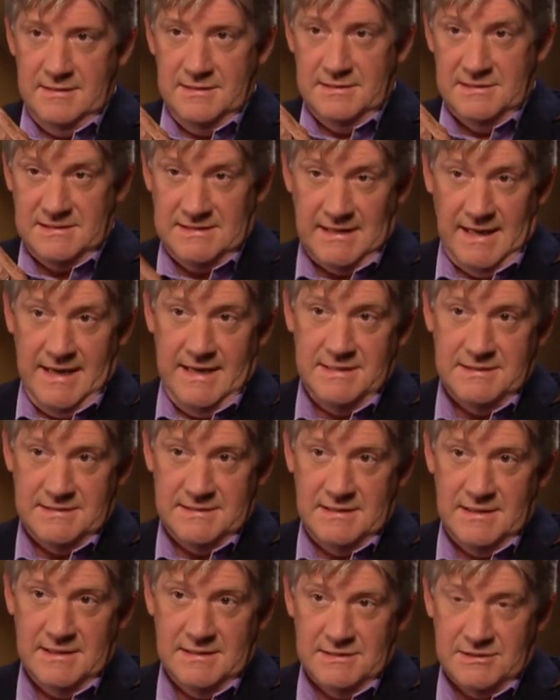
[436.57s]

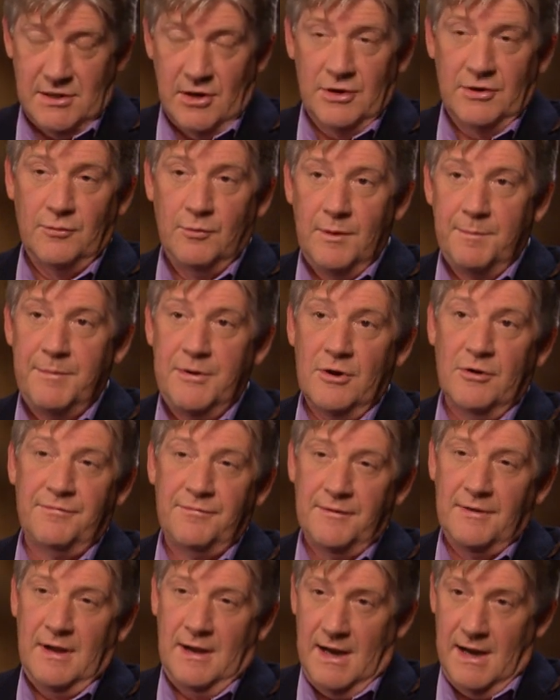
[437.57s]
sites start to appear
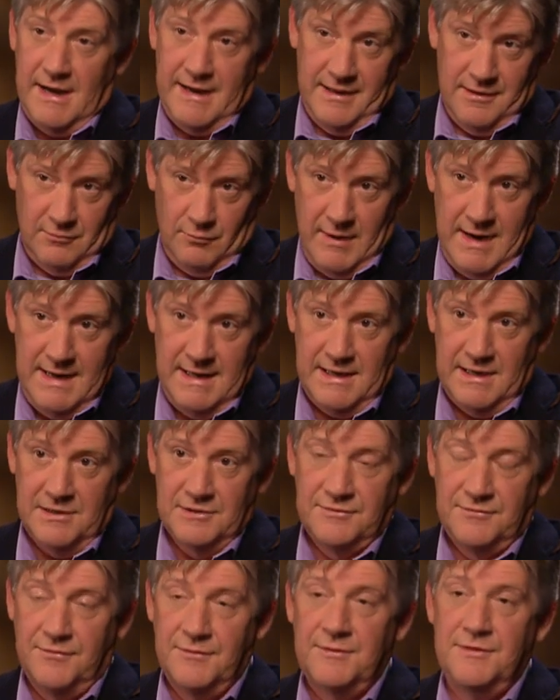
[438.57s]
high in the
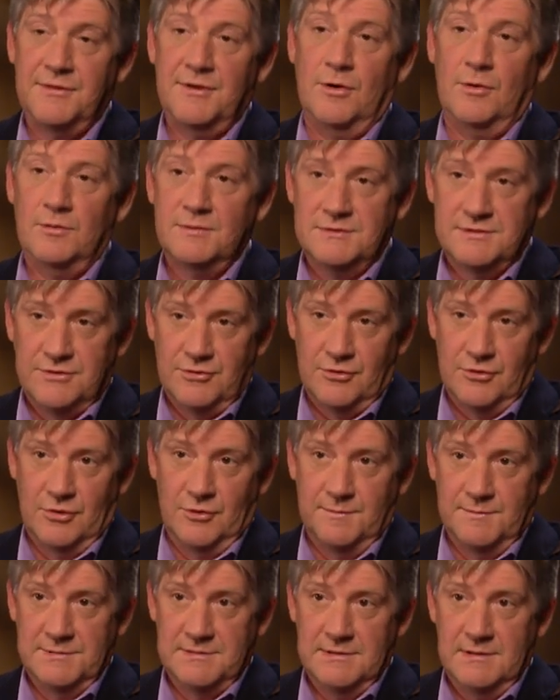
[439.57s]
rankings for those
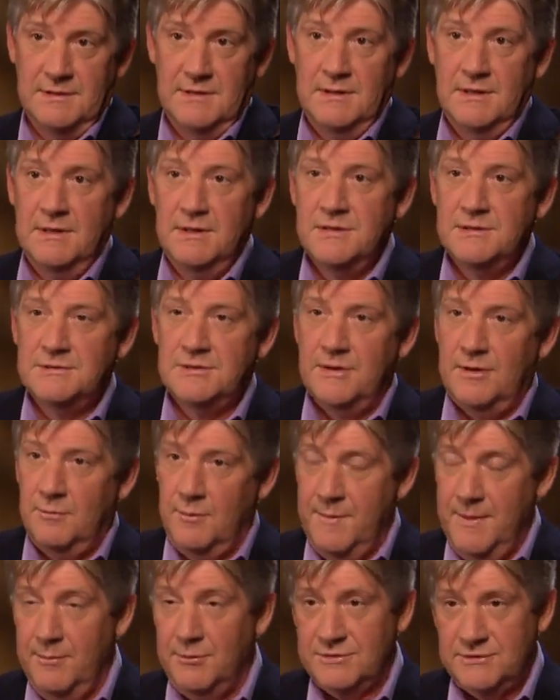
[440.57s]
terms, so that
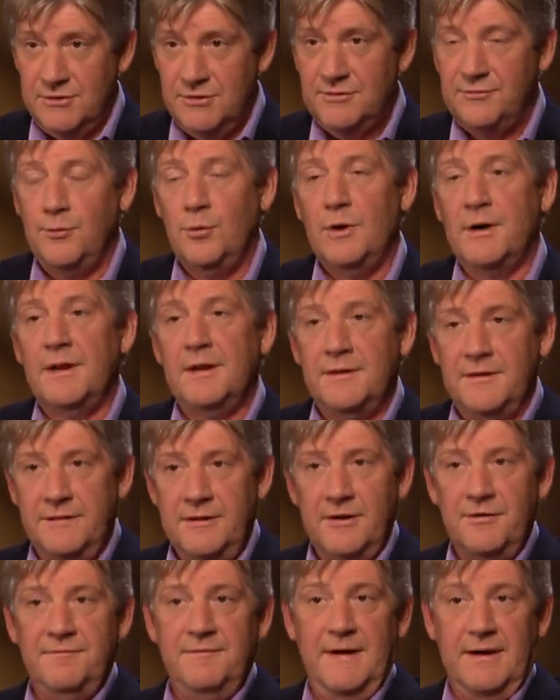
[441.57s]
when people search for it,
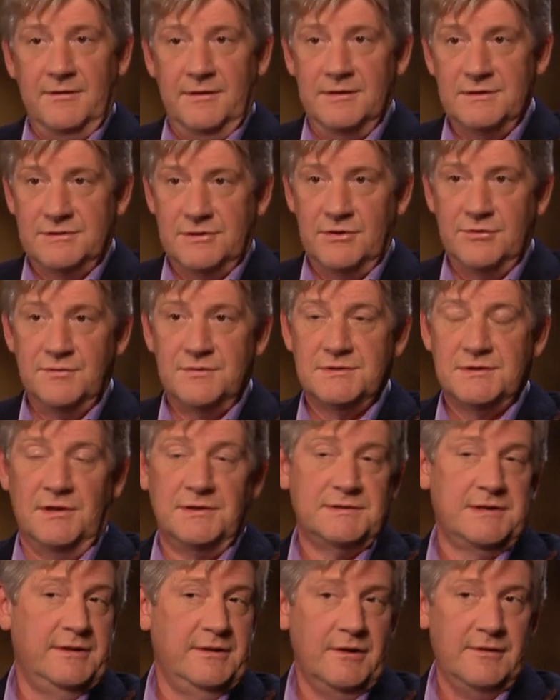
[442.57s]
they're found in the search
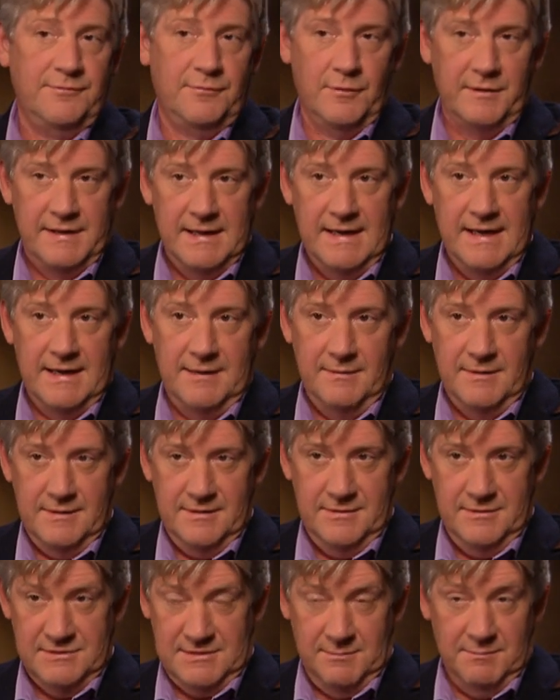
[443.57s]
results, and therefore
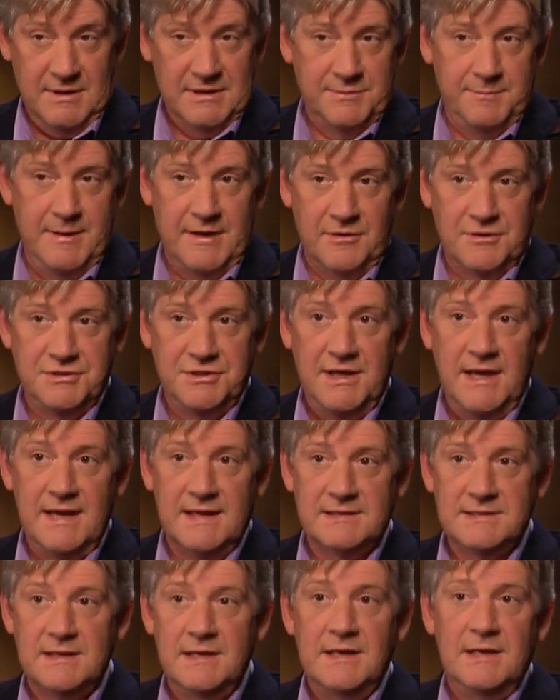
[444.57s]
there's a much better
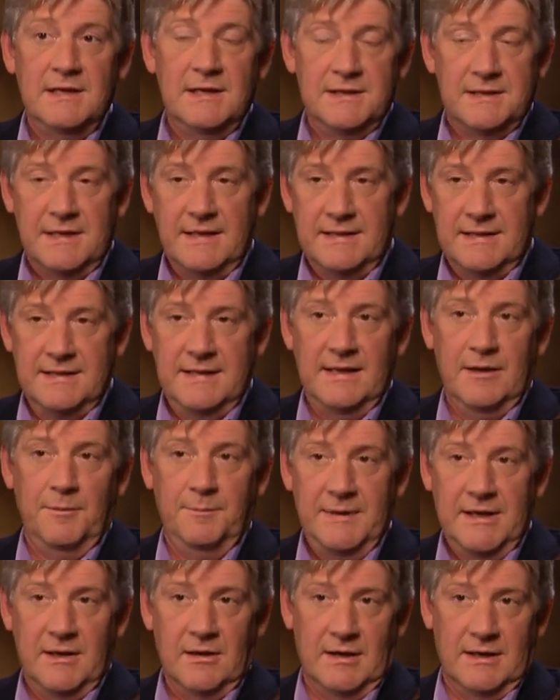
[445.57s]
chance that they'll
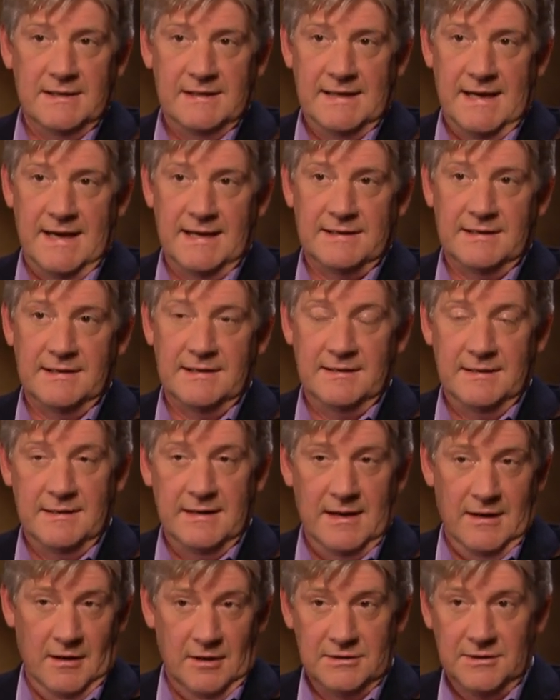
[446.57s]
be contacted
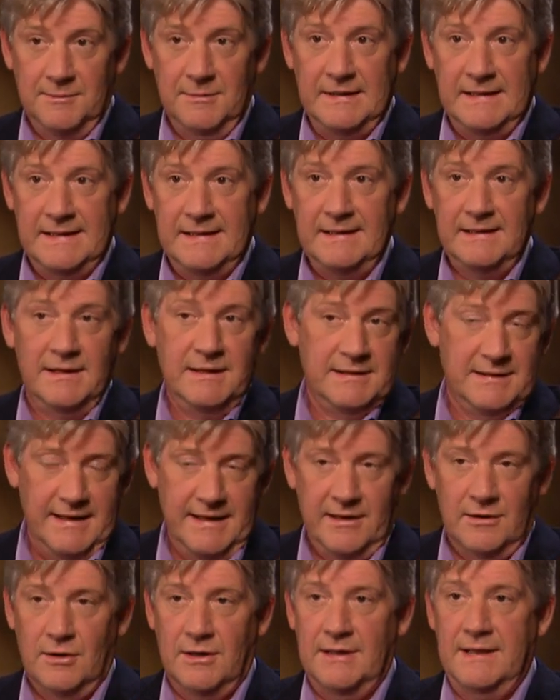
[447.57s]
and ultimately
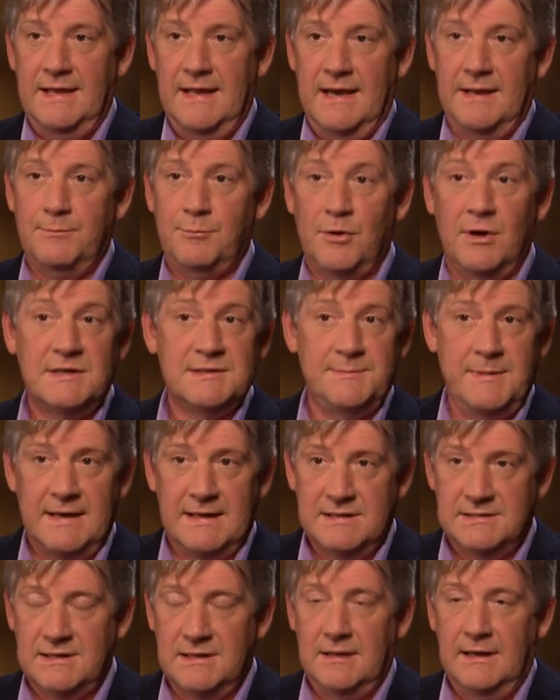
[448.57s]
take on that
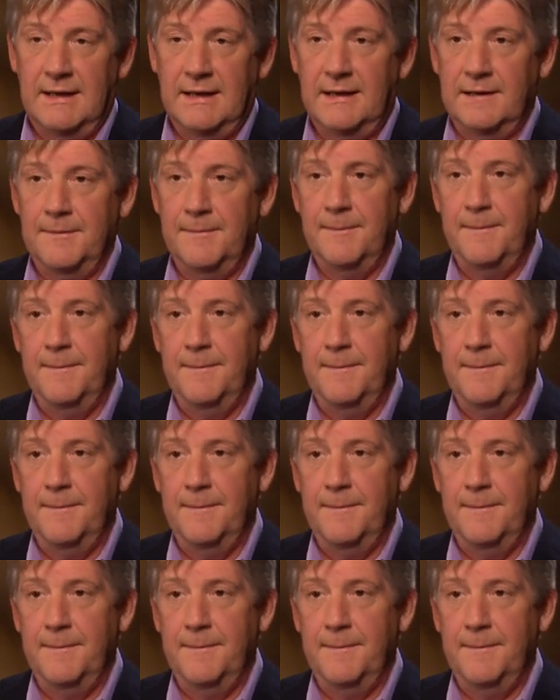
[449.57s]
prospect as a client.